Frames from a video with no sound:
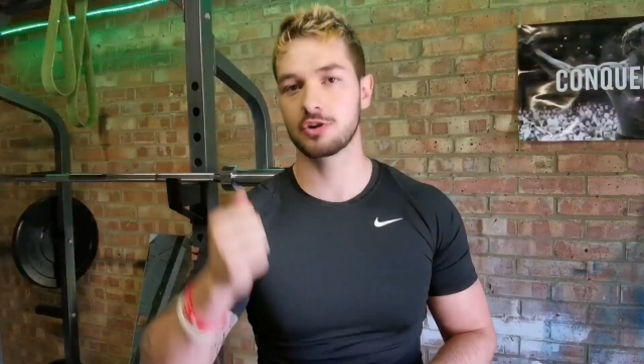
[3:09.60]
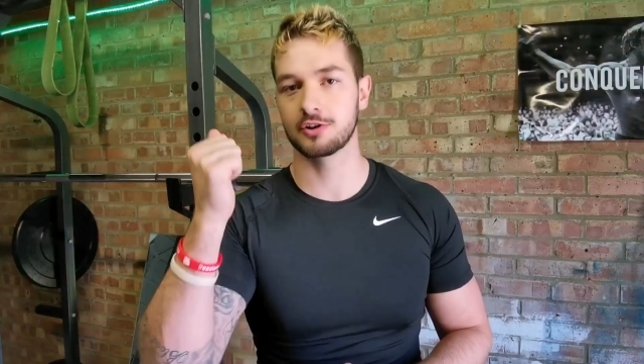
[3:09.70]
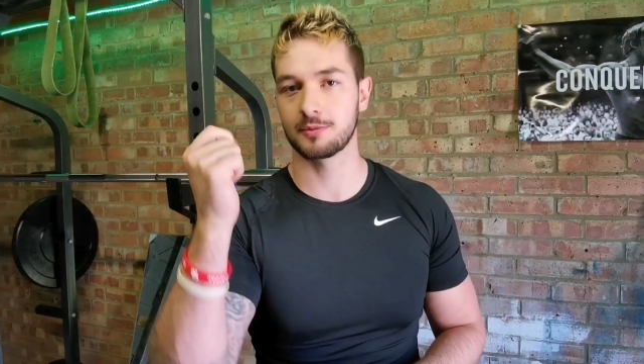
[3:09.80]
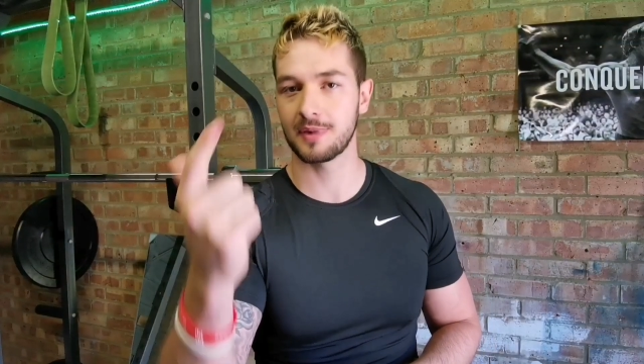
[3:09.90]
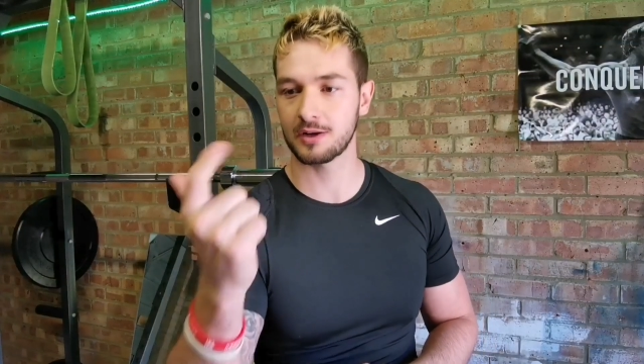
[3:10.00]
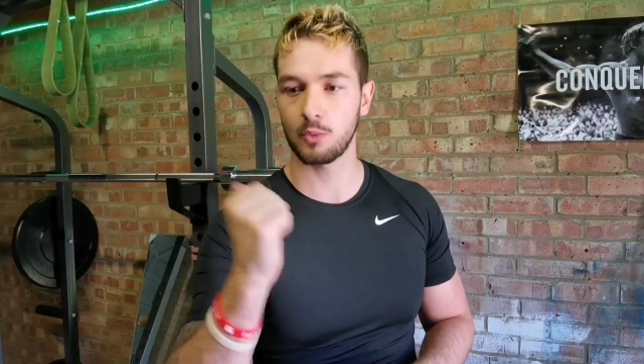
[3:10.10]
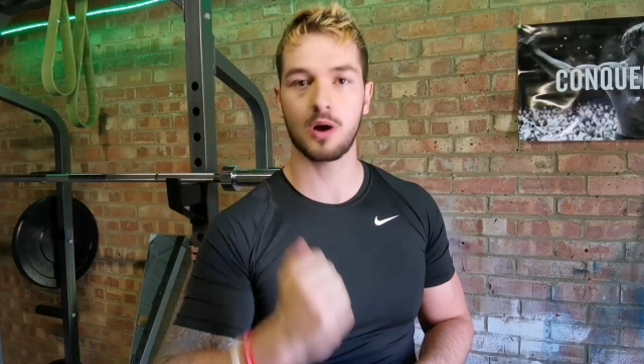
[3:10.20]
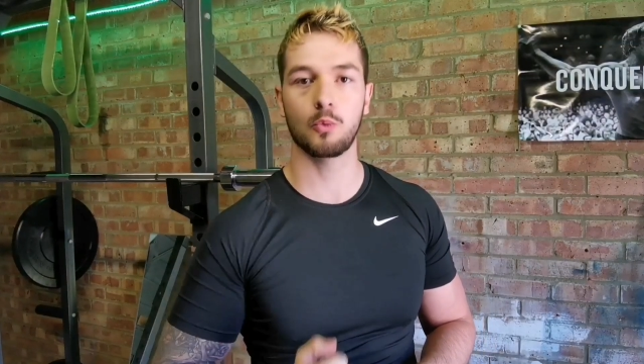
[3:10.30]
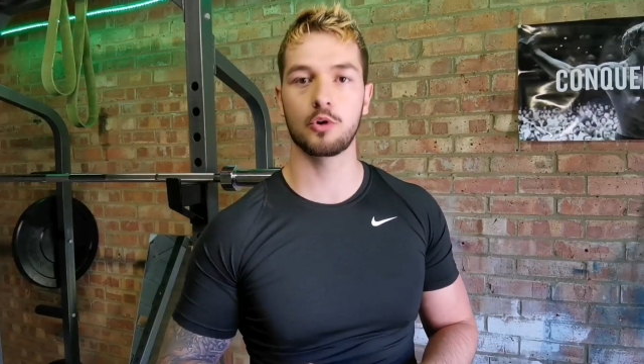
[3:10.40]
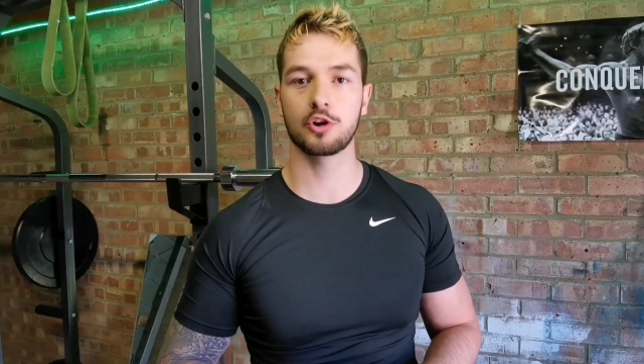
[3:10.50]
are, no matter
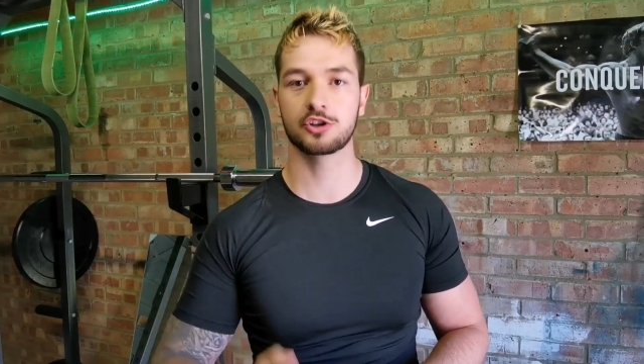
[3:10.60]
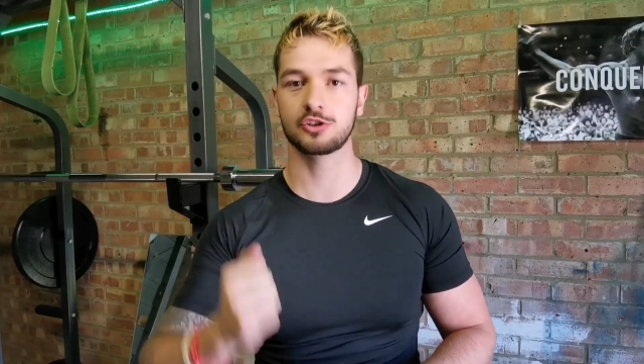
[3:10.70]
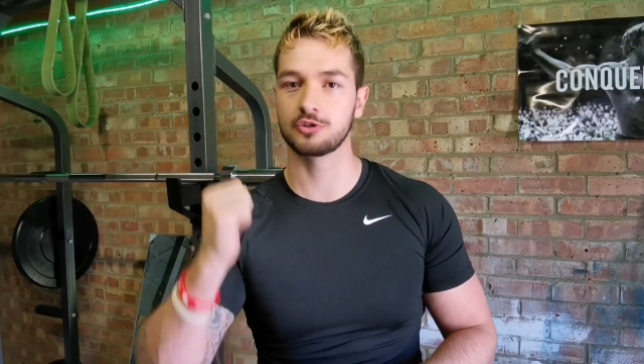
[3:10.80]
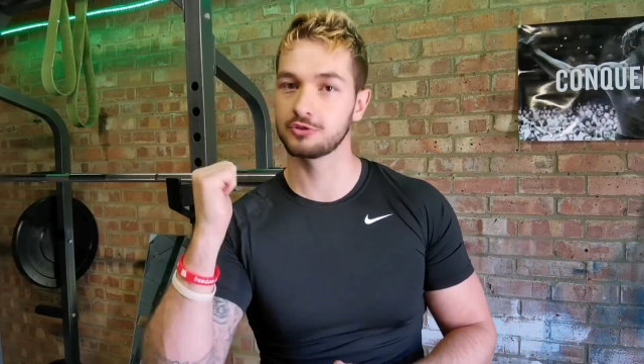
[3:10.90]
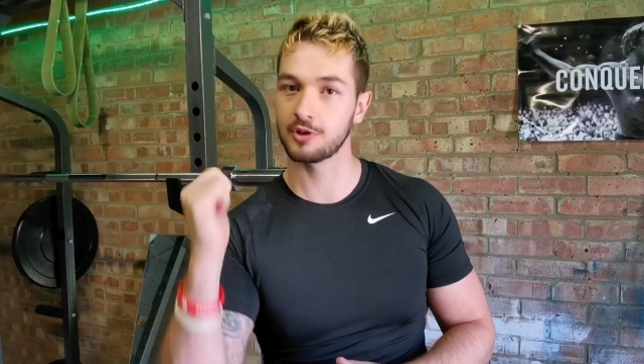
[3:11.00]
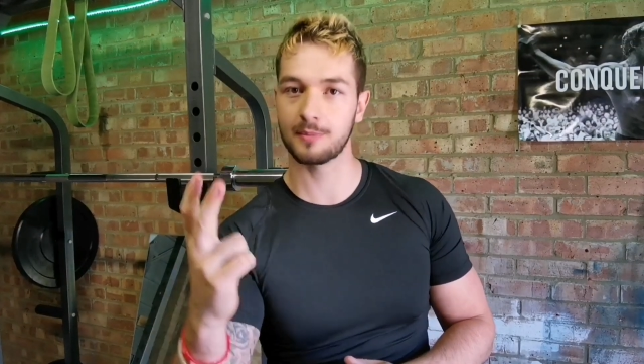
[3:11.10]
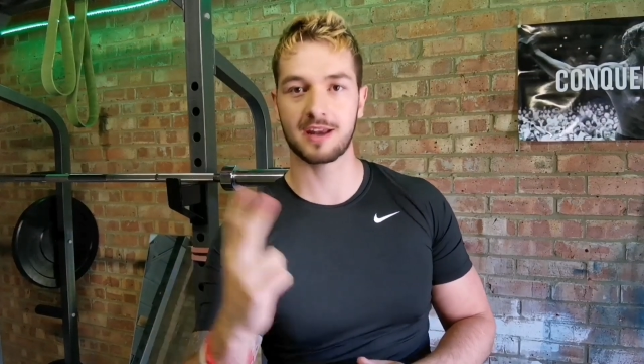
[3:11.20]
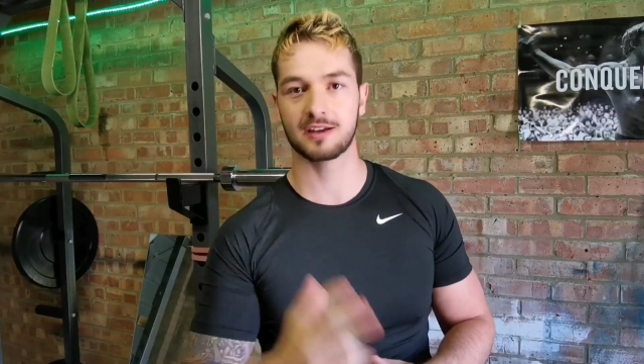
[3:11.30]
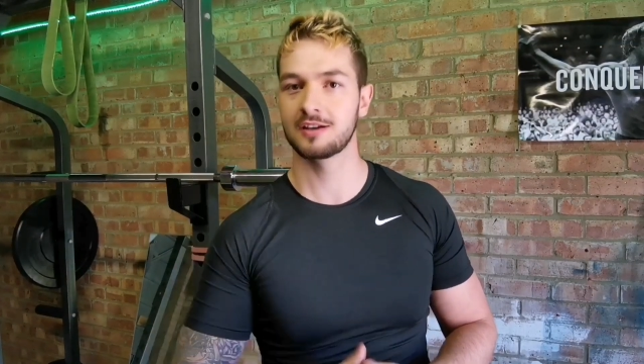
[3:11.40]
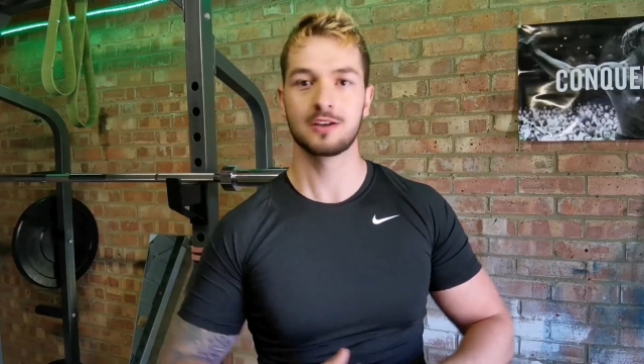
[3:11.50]
what work you do, no
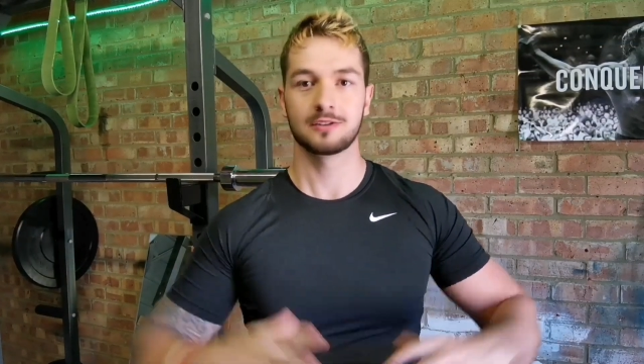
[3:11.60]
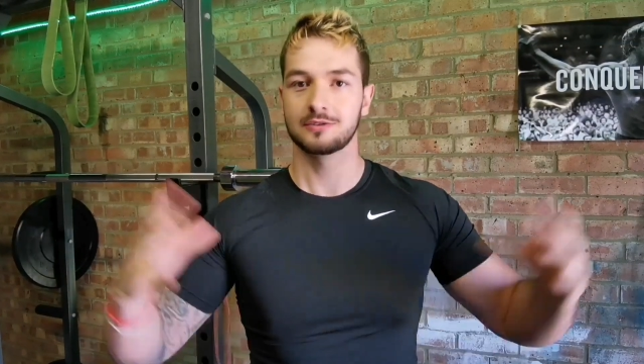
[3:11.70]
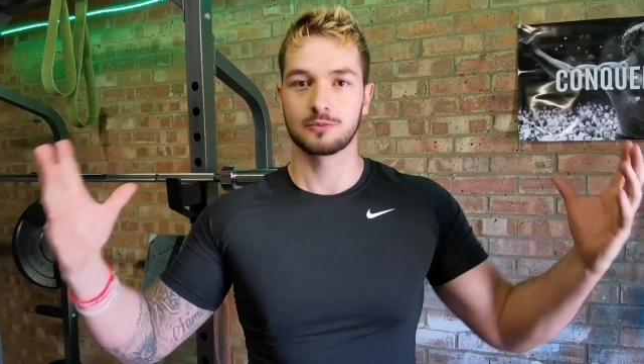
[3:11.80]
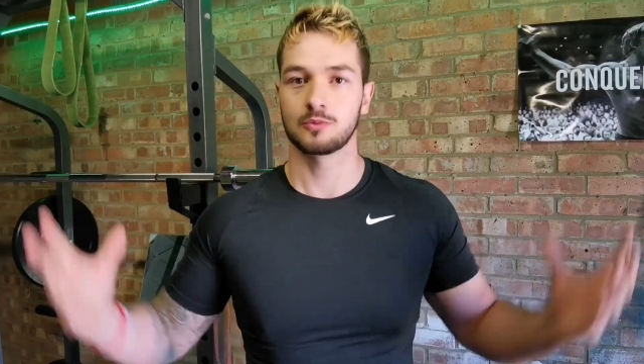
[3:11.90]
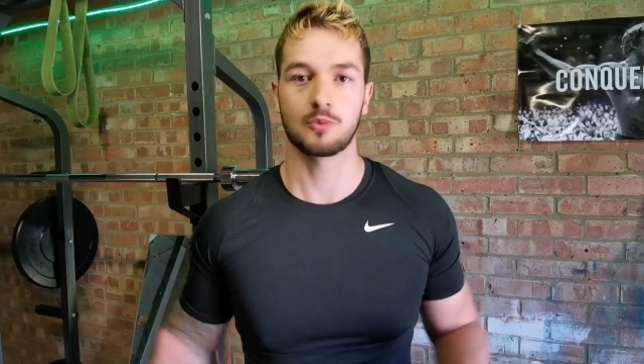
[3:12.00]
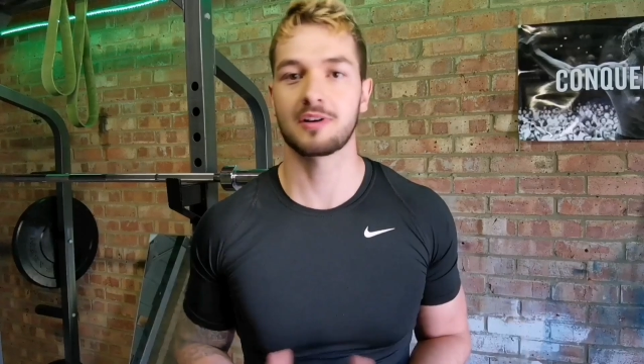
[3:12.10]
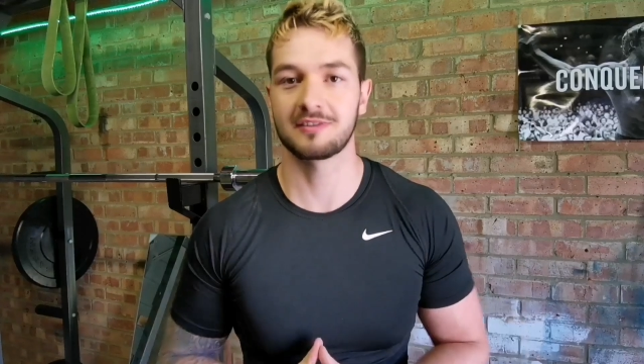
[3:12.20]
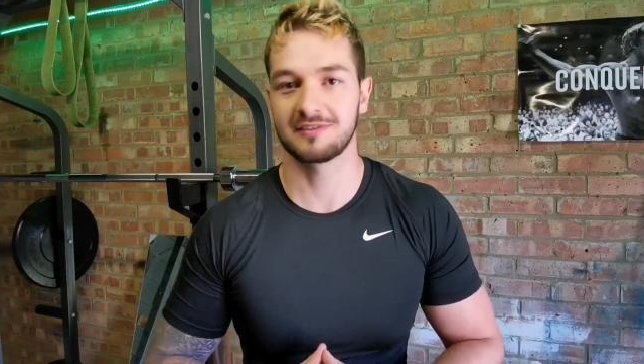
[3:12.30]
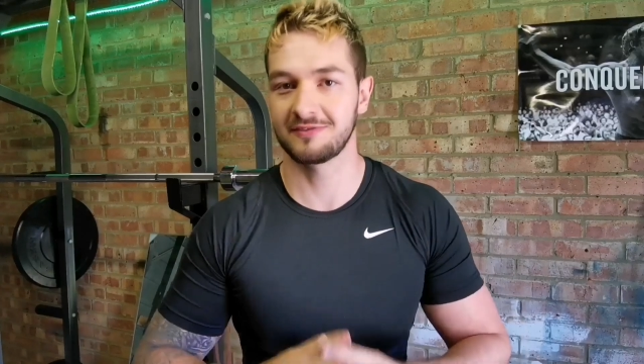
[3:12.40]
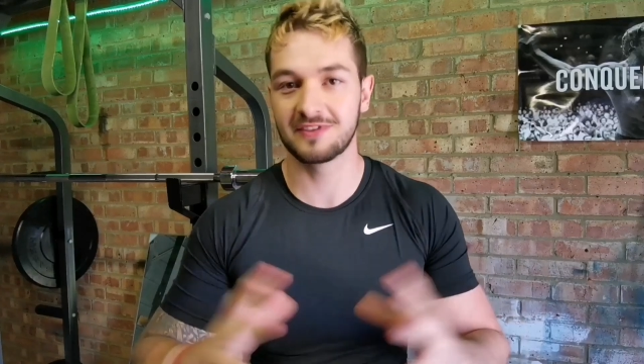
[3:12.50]
matter what
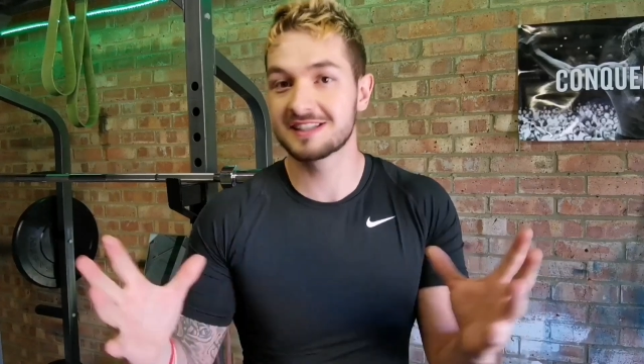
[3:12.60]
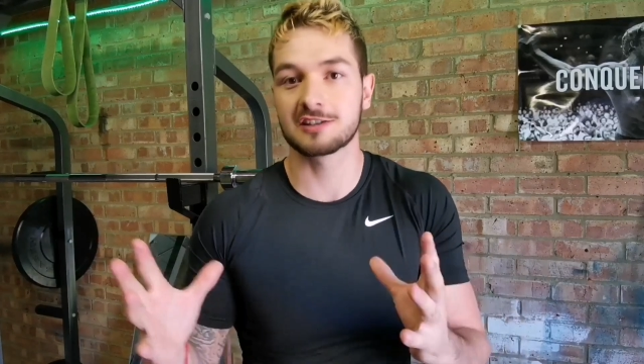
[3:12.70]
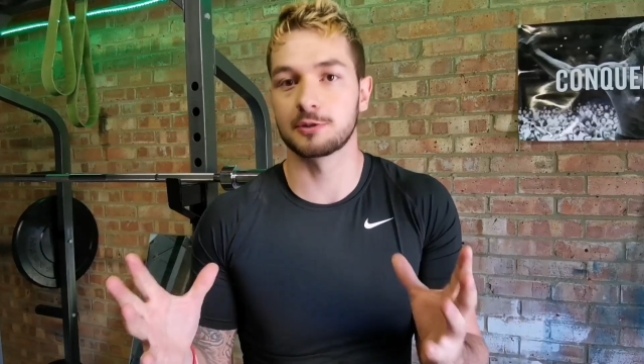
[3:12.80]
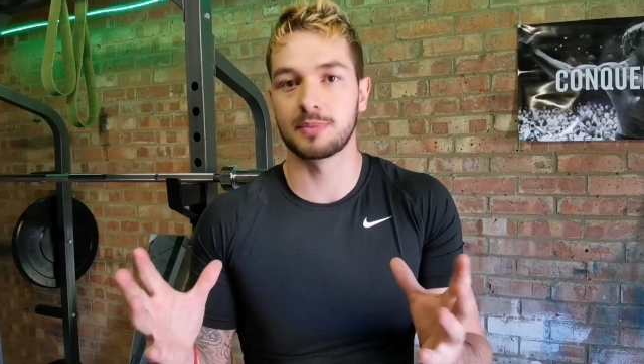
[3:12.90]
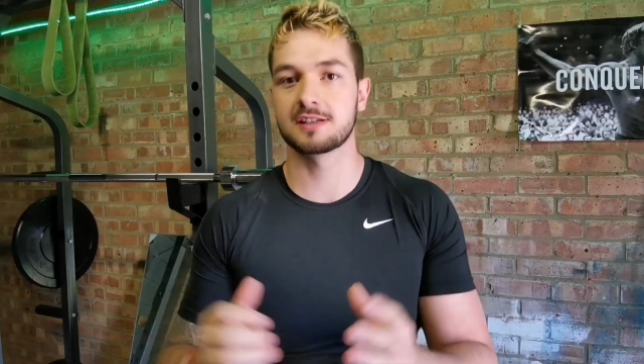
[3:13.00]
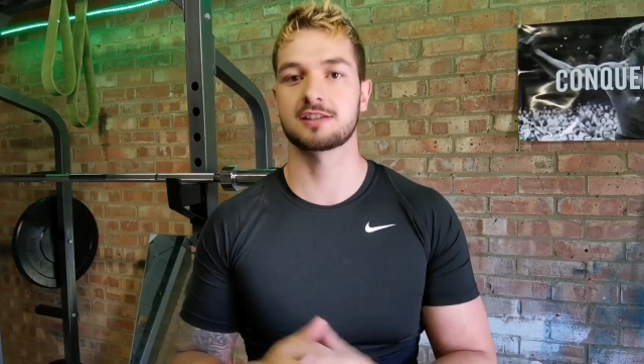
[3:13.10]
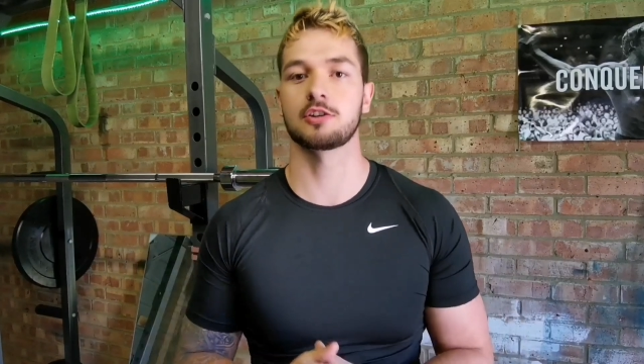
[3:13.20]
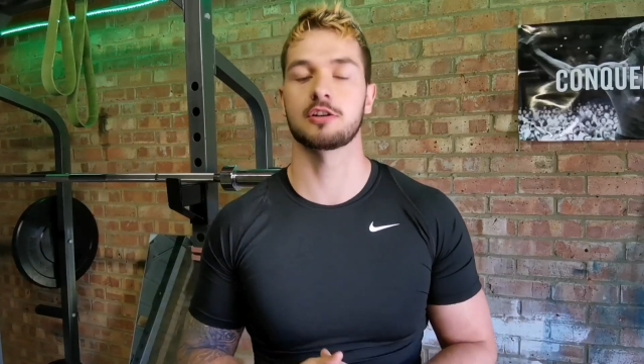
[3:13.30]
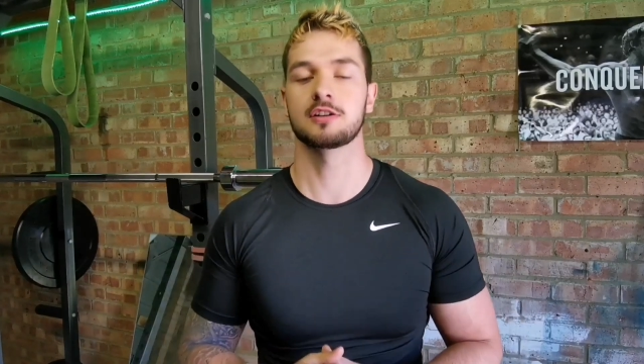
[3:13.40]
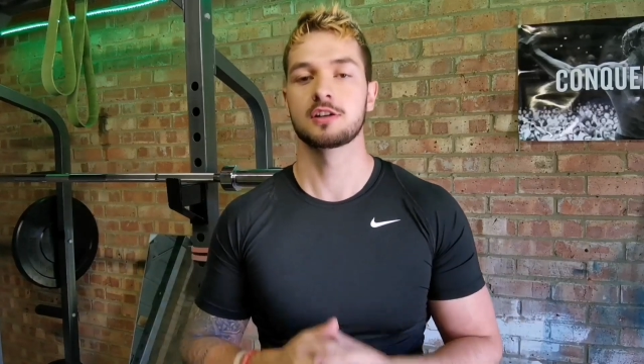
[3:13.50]
physical ability you are.